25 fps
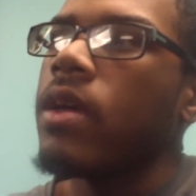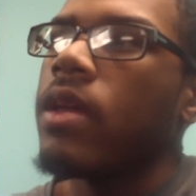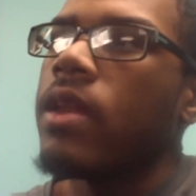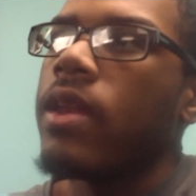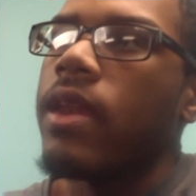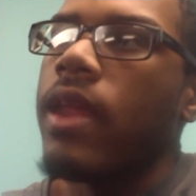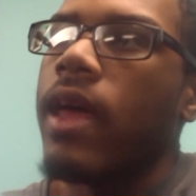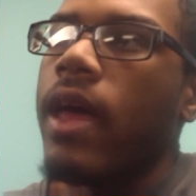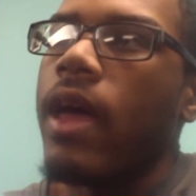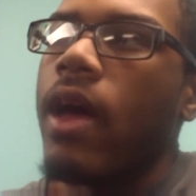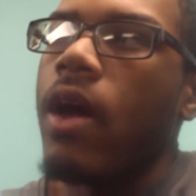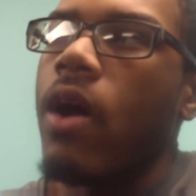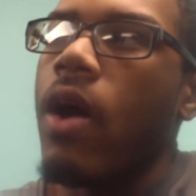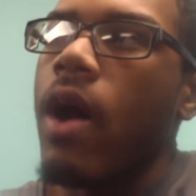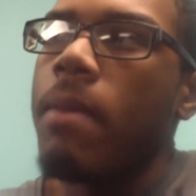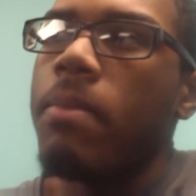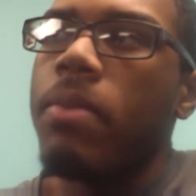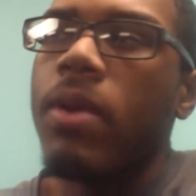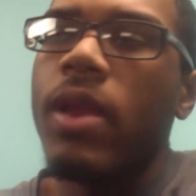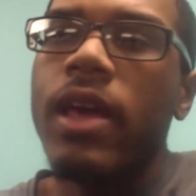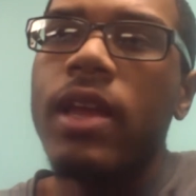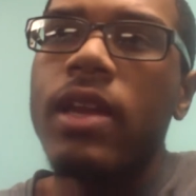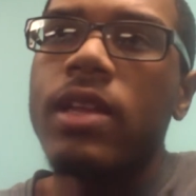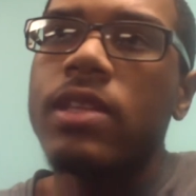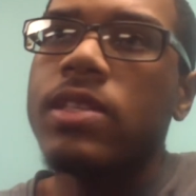Now I
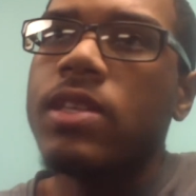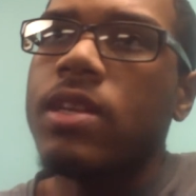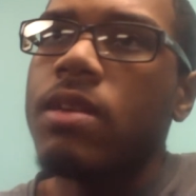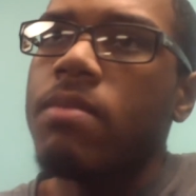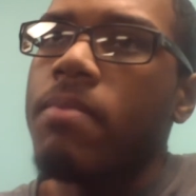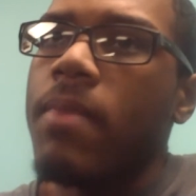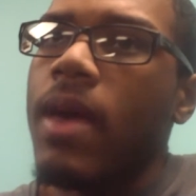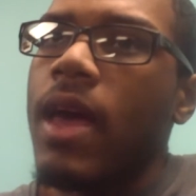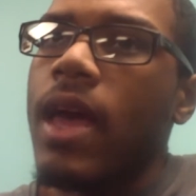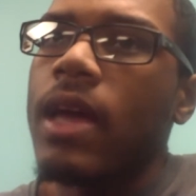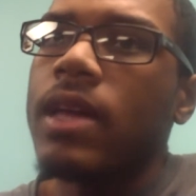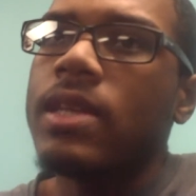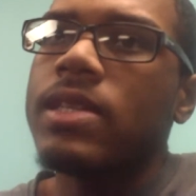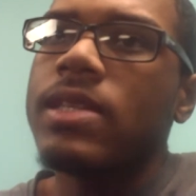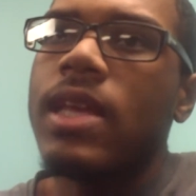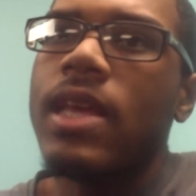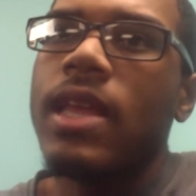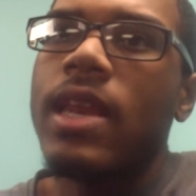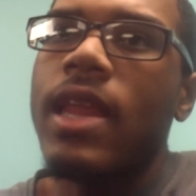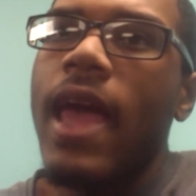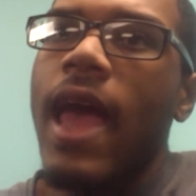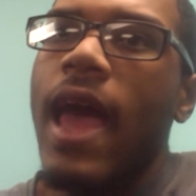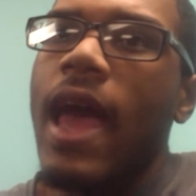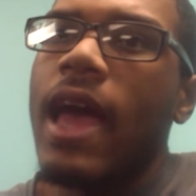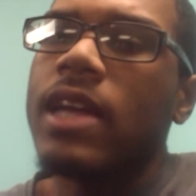played it to the max
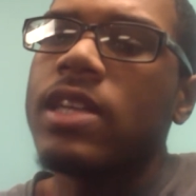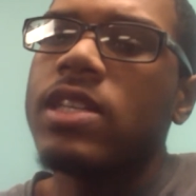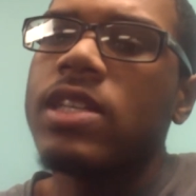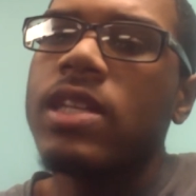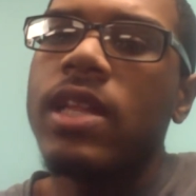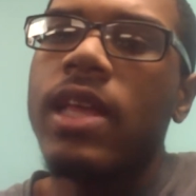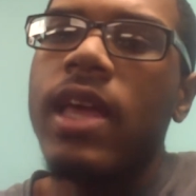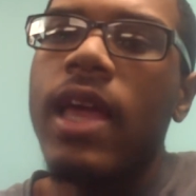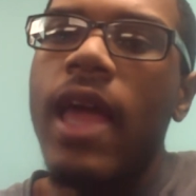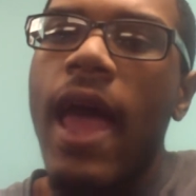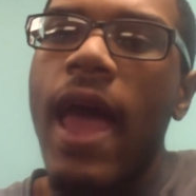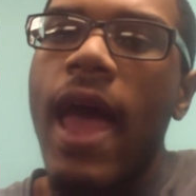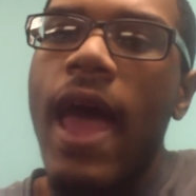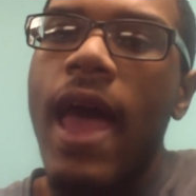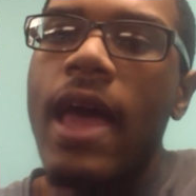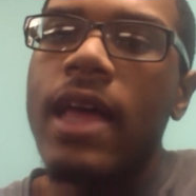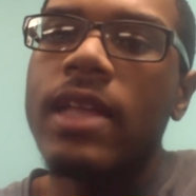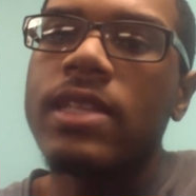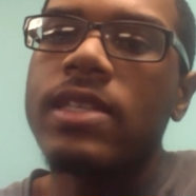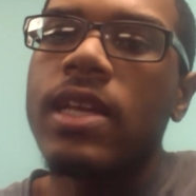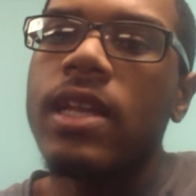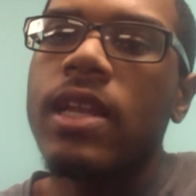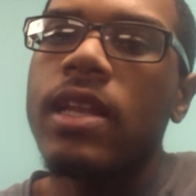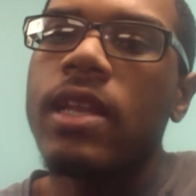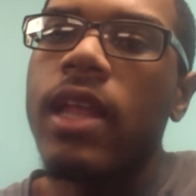and it actually
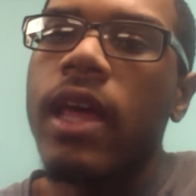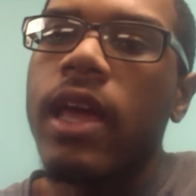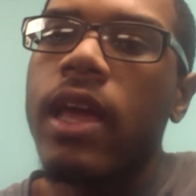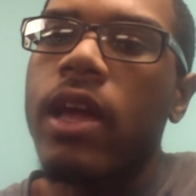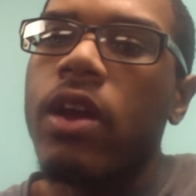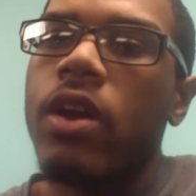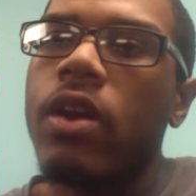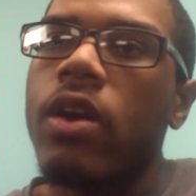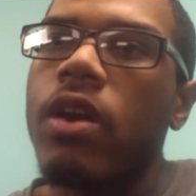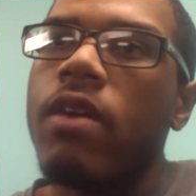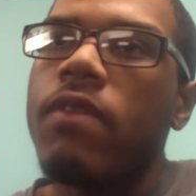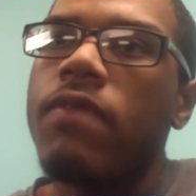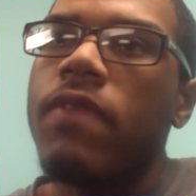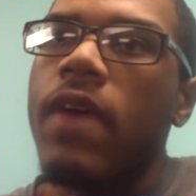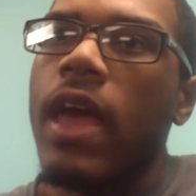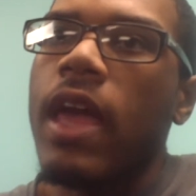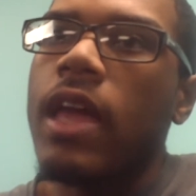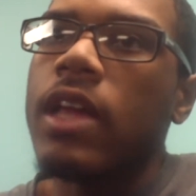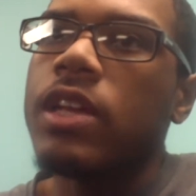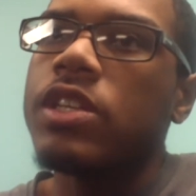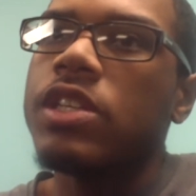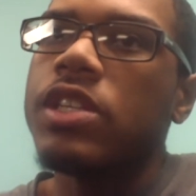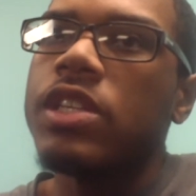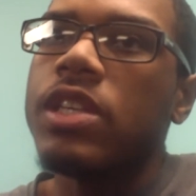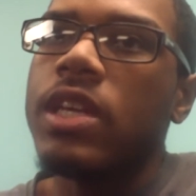adds a layer of
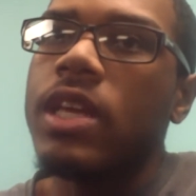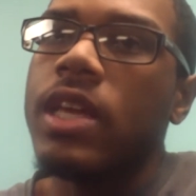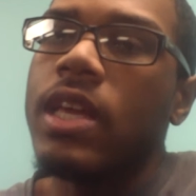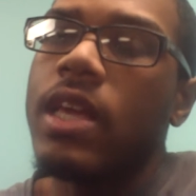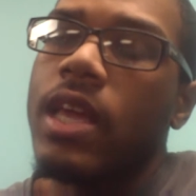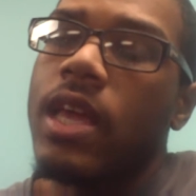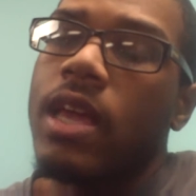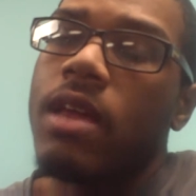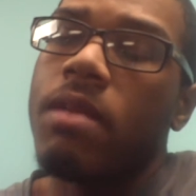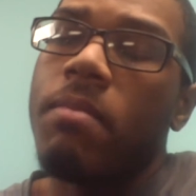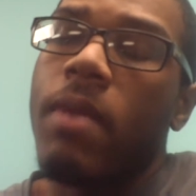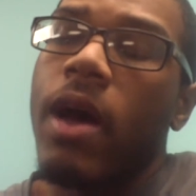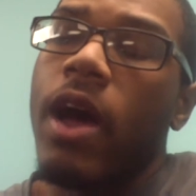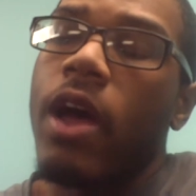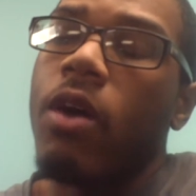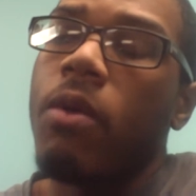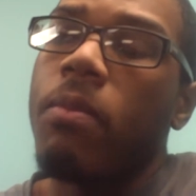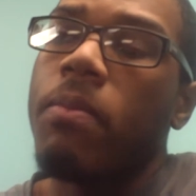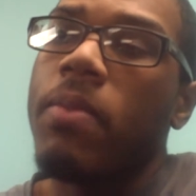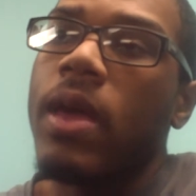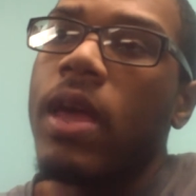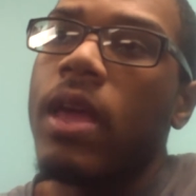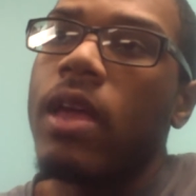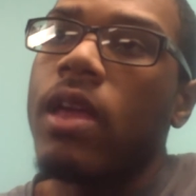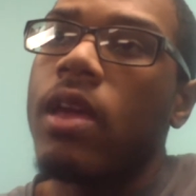HD in my
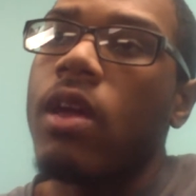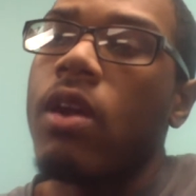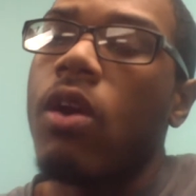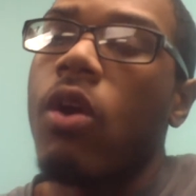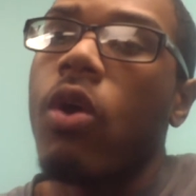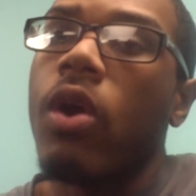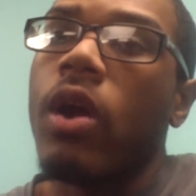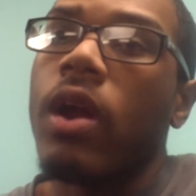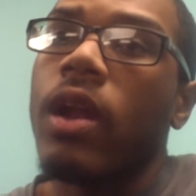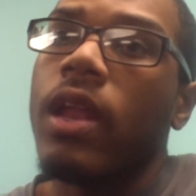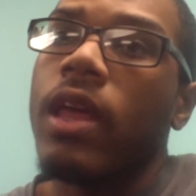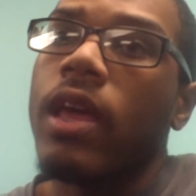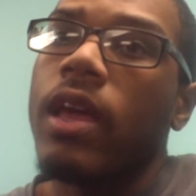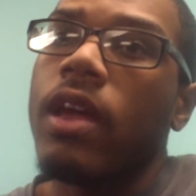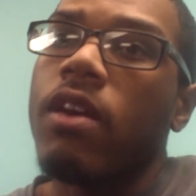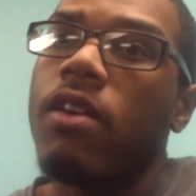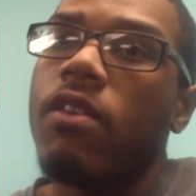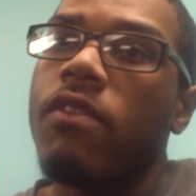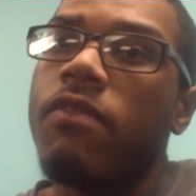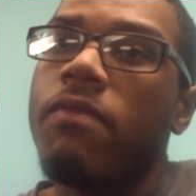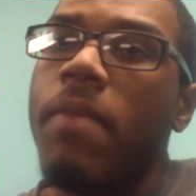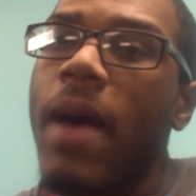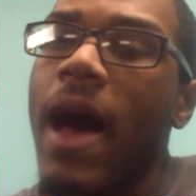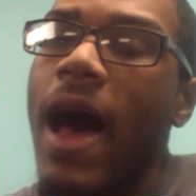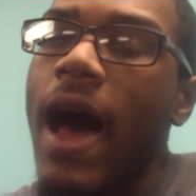opinion, or a layer
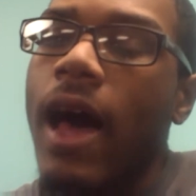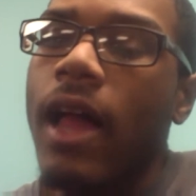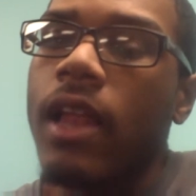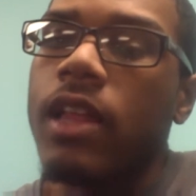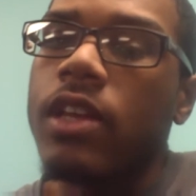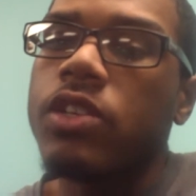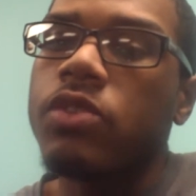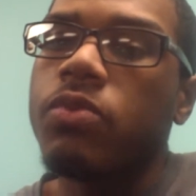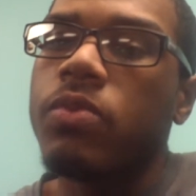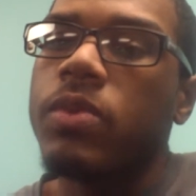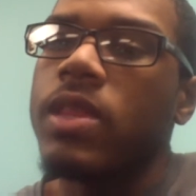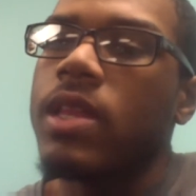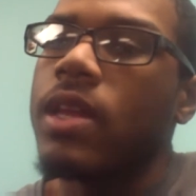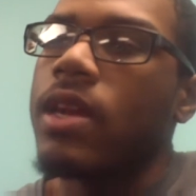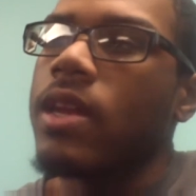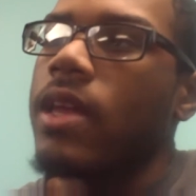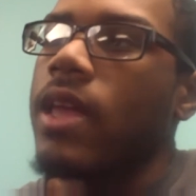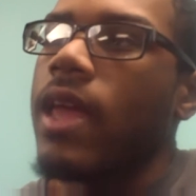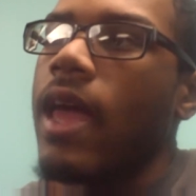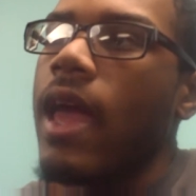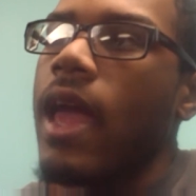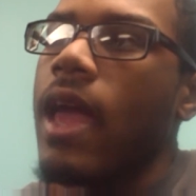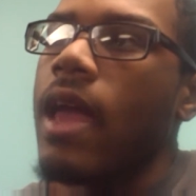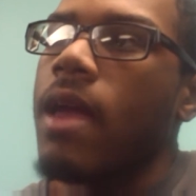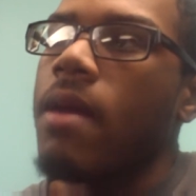of polish within the
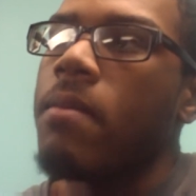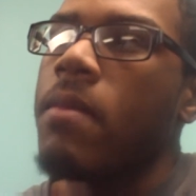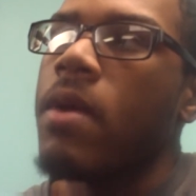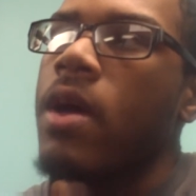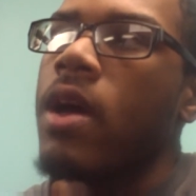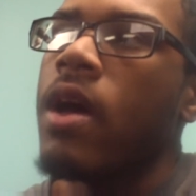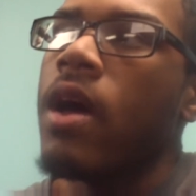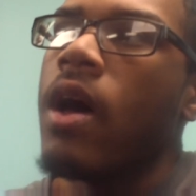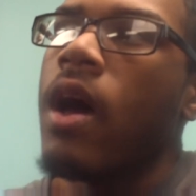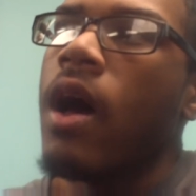game.